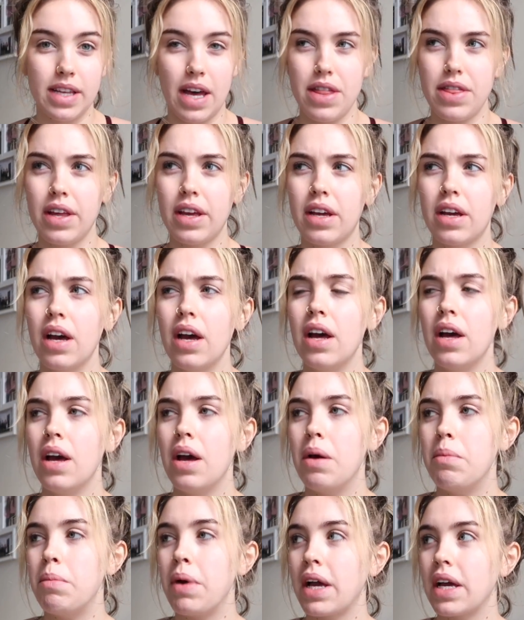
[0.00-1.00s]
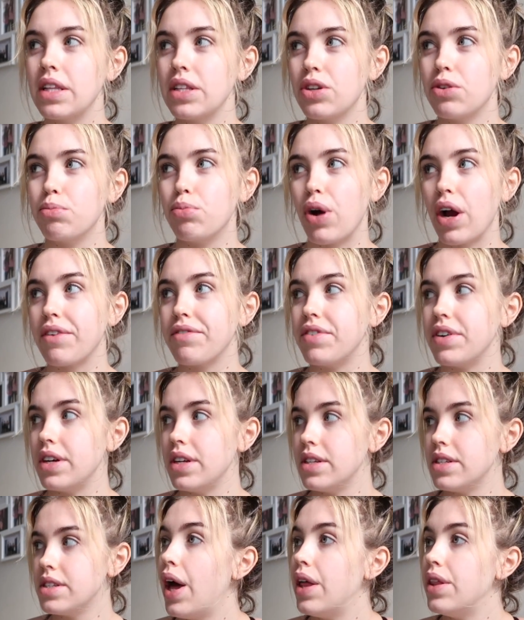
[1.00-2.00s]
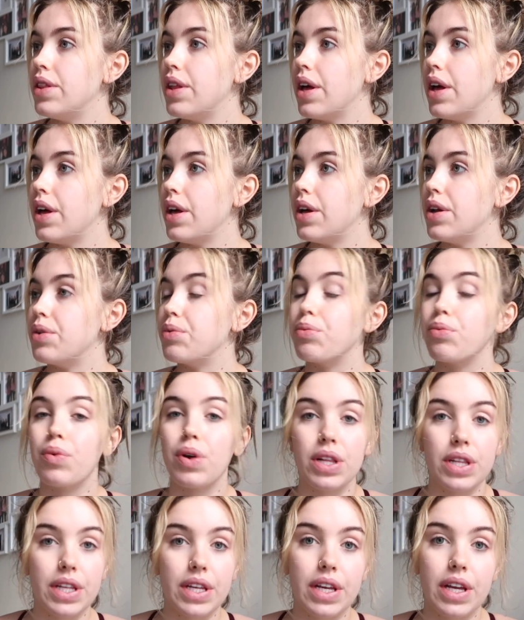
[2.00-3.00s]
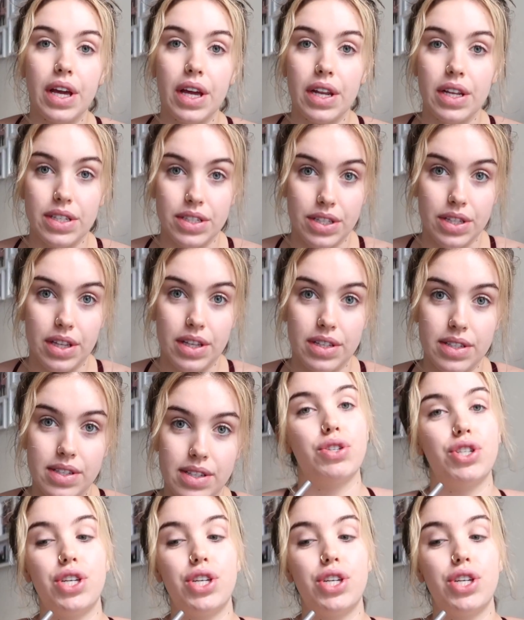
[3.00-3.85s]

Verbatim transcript: I think make a little breakfast and then really get into this.